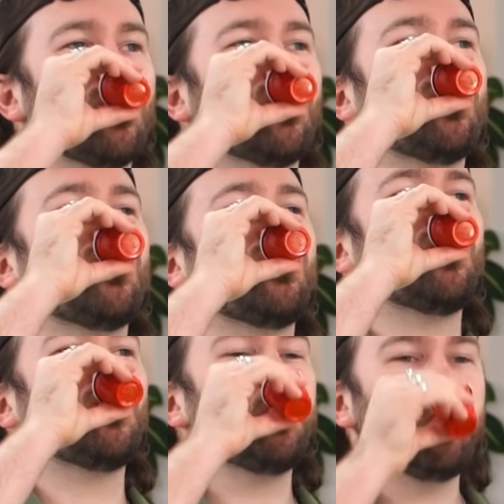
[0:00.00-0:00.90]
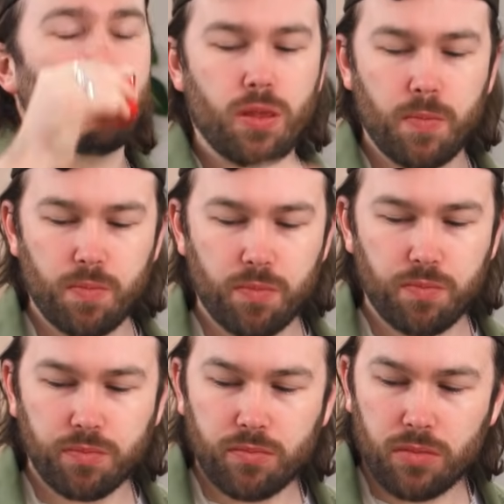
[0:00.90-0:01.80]

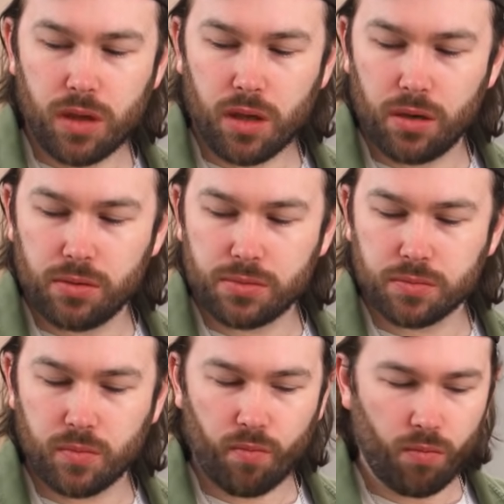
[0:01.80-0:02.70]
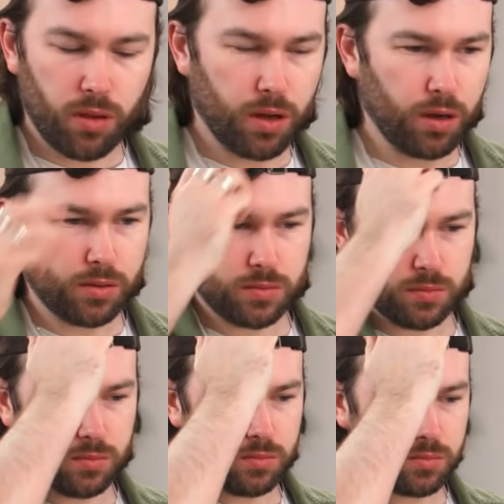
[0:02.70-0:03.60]

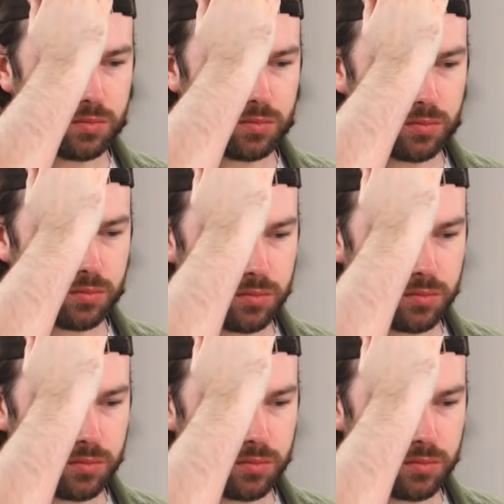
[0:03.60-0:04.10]
The person shown says nothing.